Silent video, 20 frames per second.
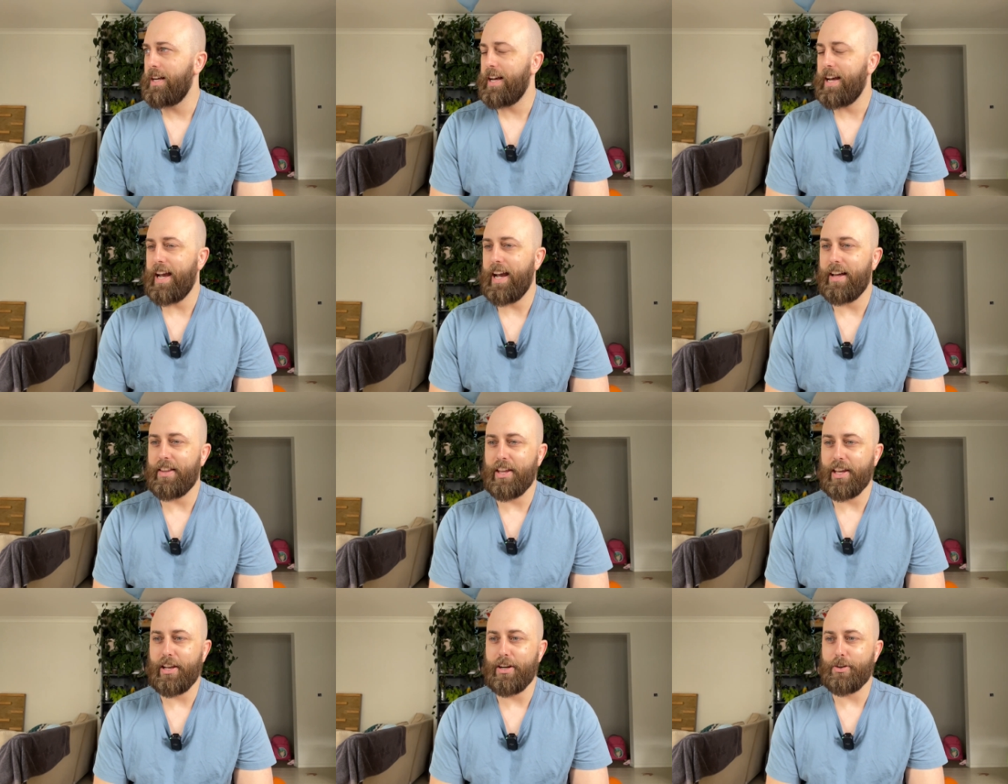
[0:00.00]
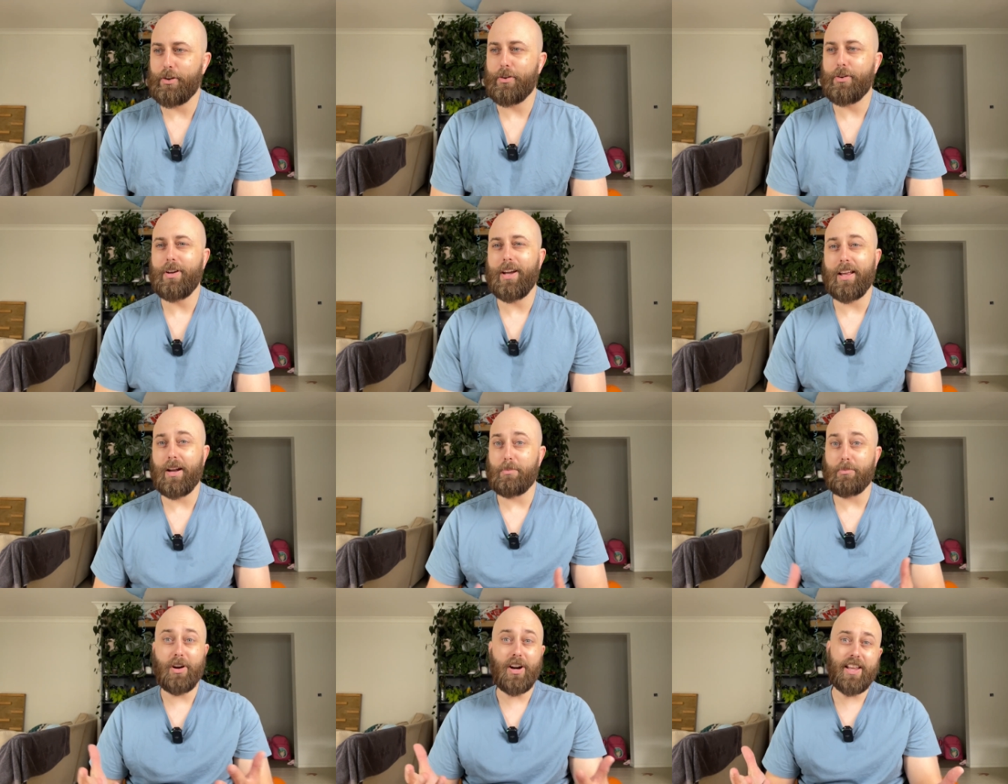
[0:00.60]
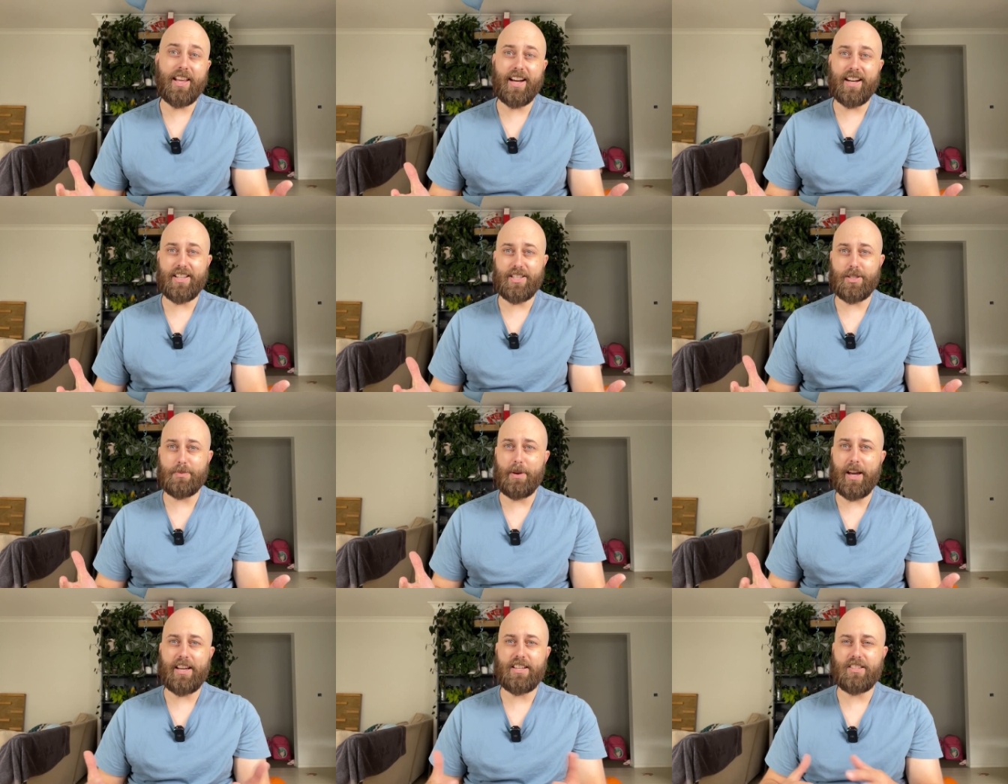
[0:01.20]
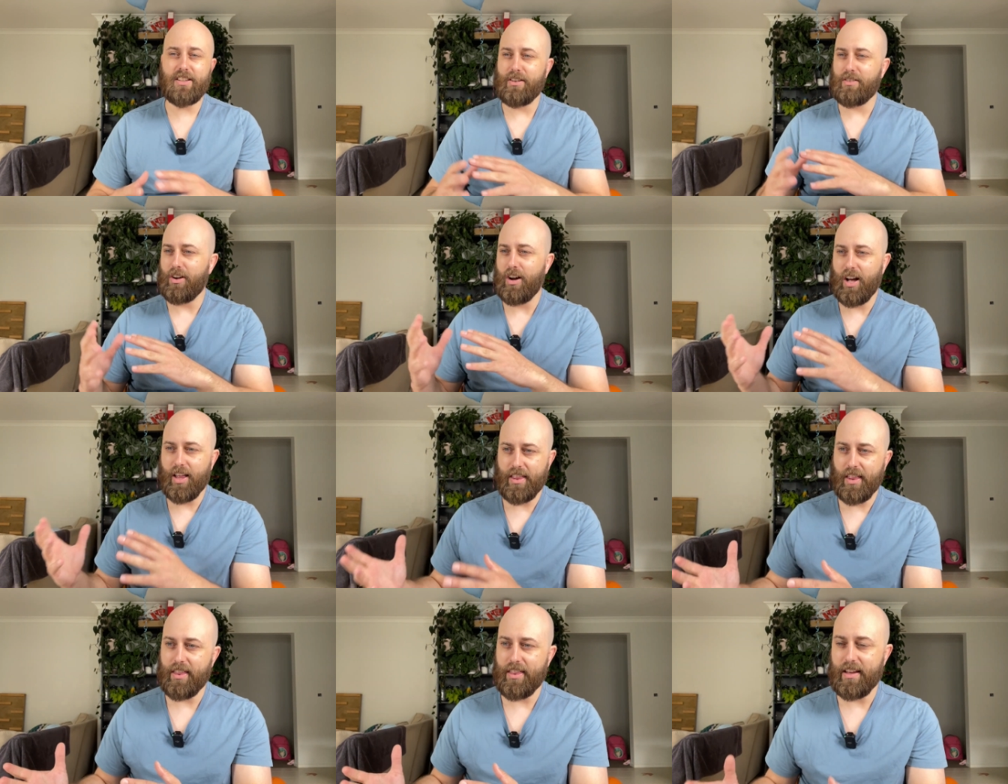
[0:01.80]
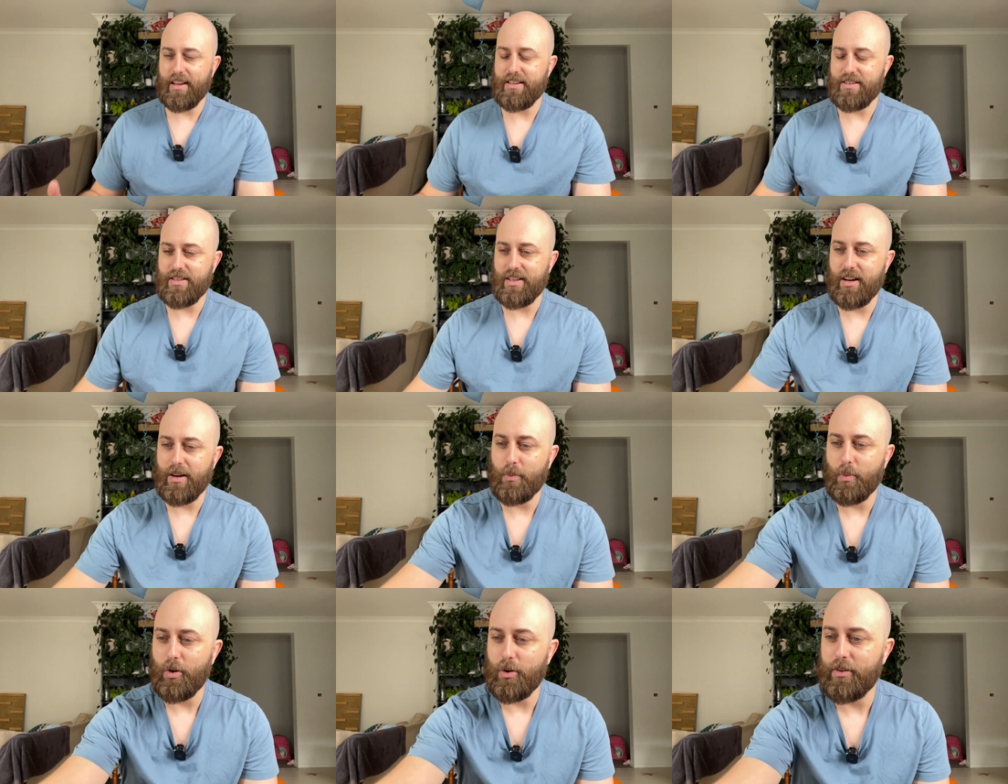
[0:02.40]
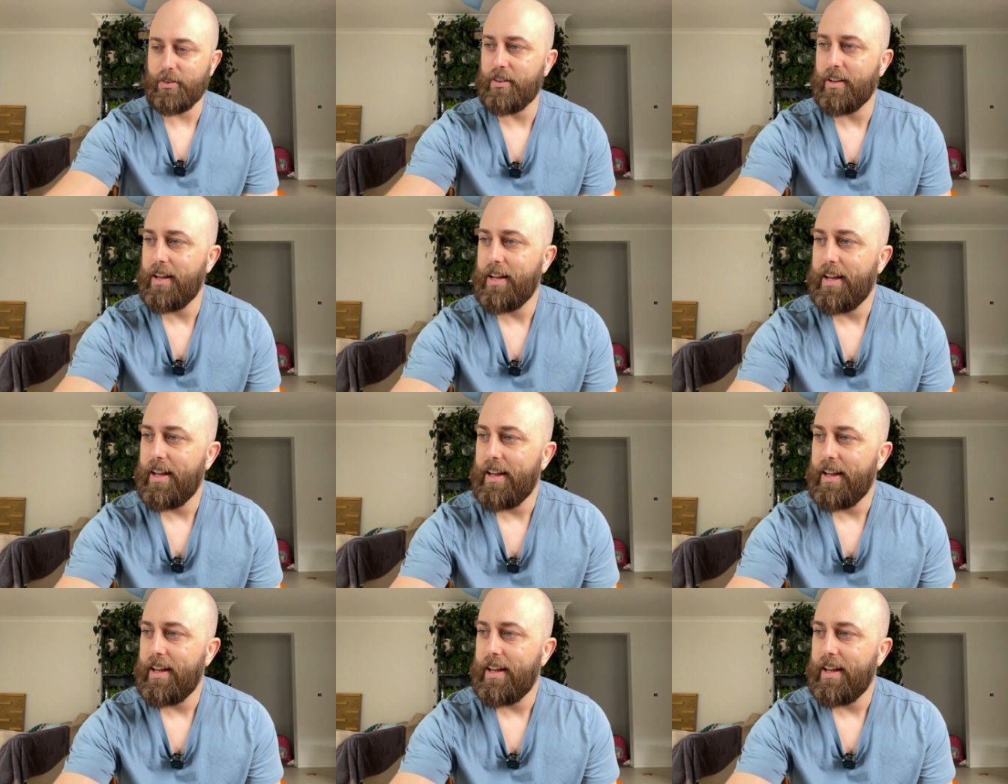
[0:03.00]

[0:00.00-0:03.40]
how they're gonna do, and I'm running out of space and I've got other things that I want